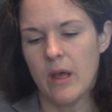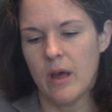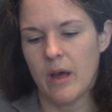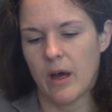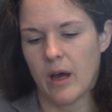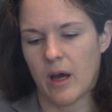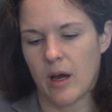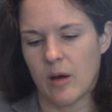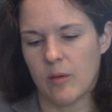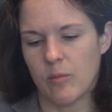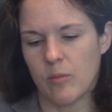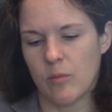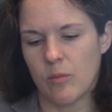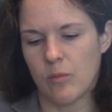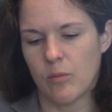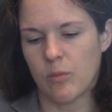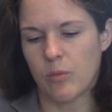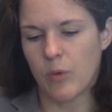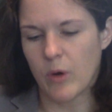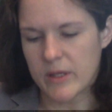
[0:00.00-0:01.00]
um,
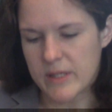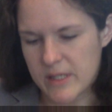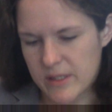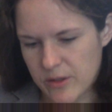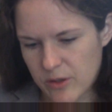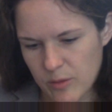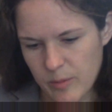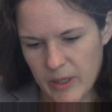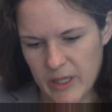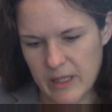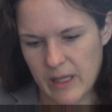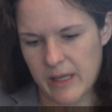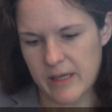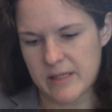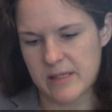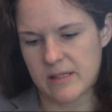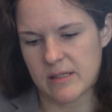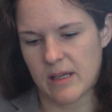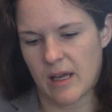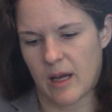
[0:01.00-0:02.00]
what did
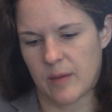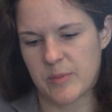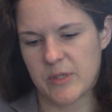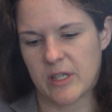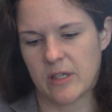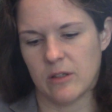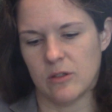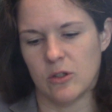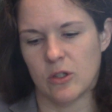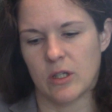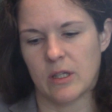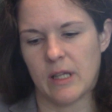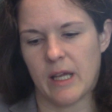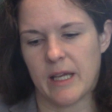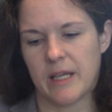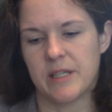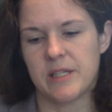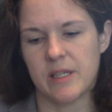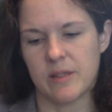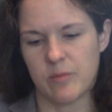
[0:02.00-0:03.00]
neuromyelitis optica look
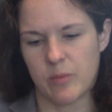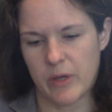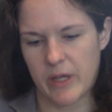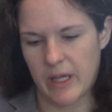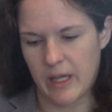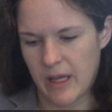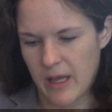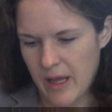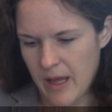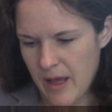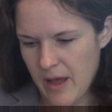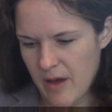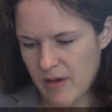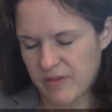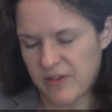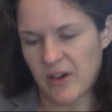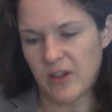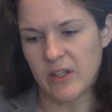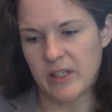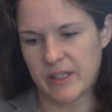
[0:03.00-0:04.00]
like? Did we
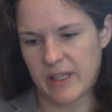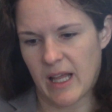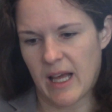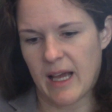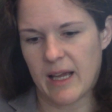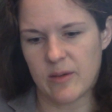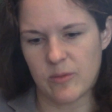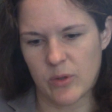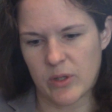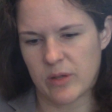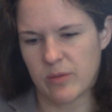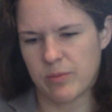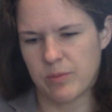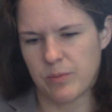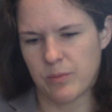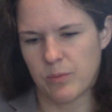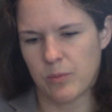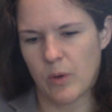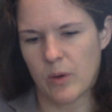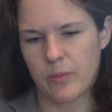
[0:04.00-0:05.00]
fall in line with
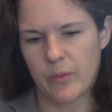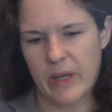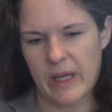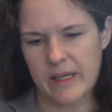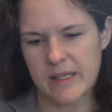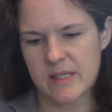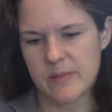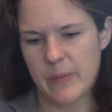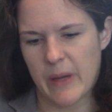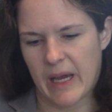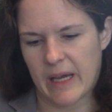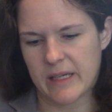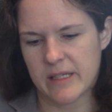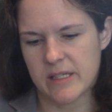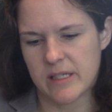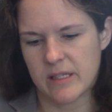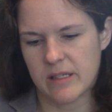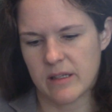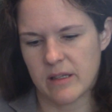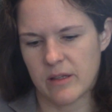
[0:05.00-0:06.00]
what we
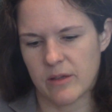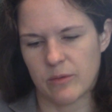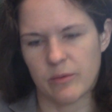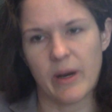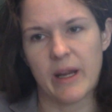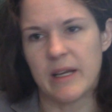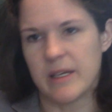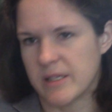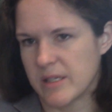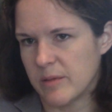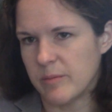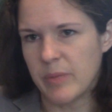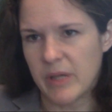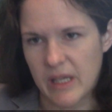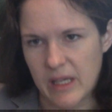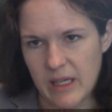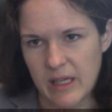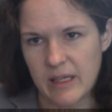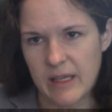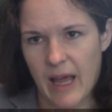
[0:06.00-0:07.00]
expect the rate to
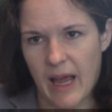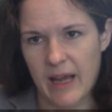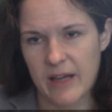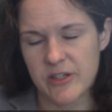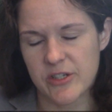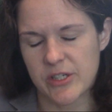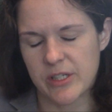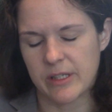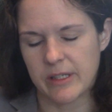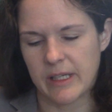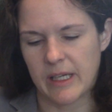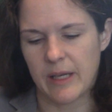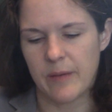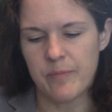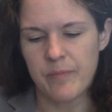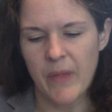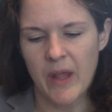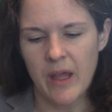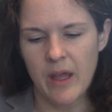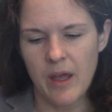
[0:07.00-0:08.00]
be nationally?
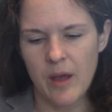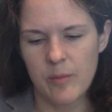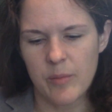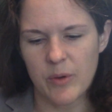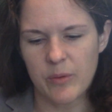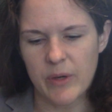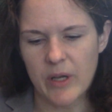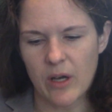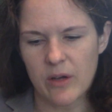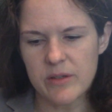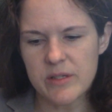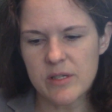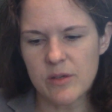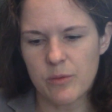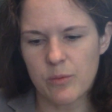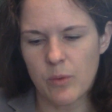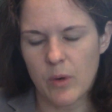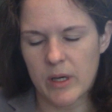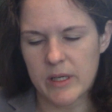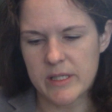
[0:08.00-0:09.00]
But we
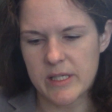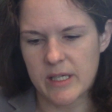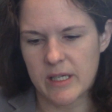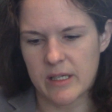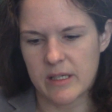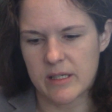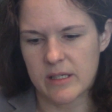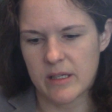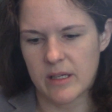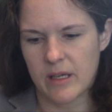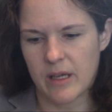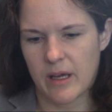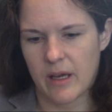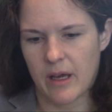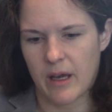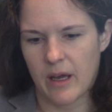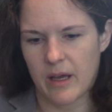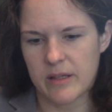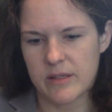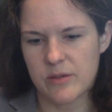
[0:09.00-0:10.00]
also wanted
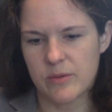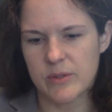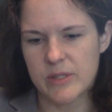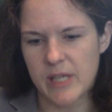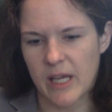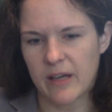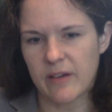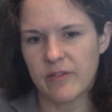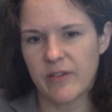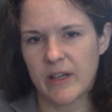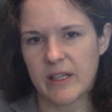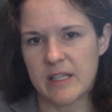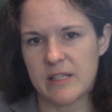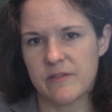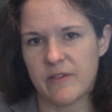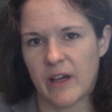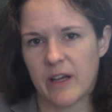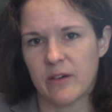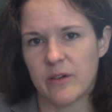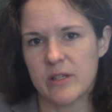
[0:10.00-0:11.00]
uh, to identify
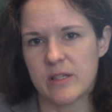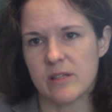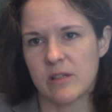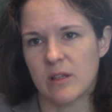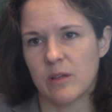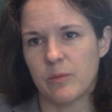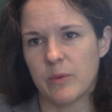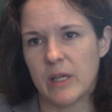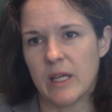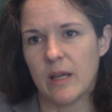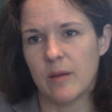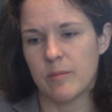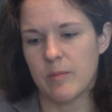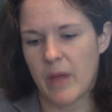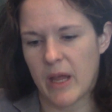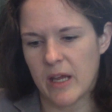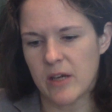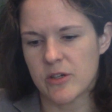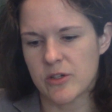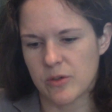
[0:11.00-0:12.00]
these veterans so that we
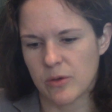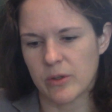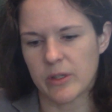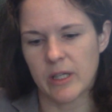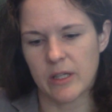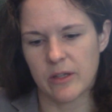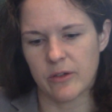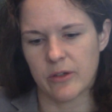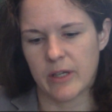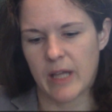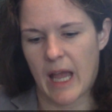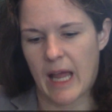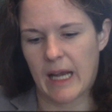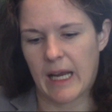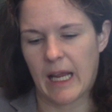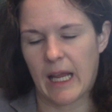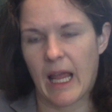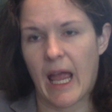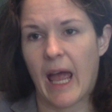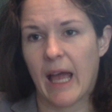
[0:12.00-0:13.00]
can make sure that they're
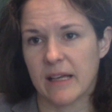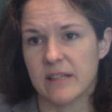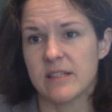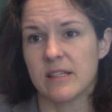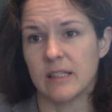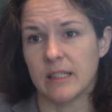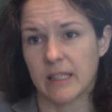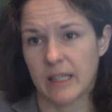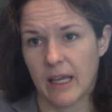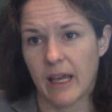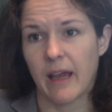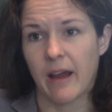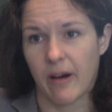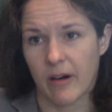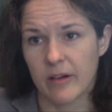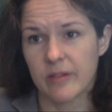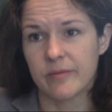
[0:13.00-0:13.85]
getting excellent care.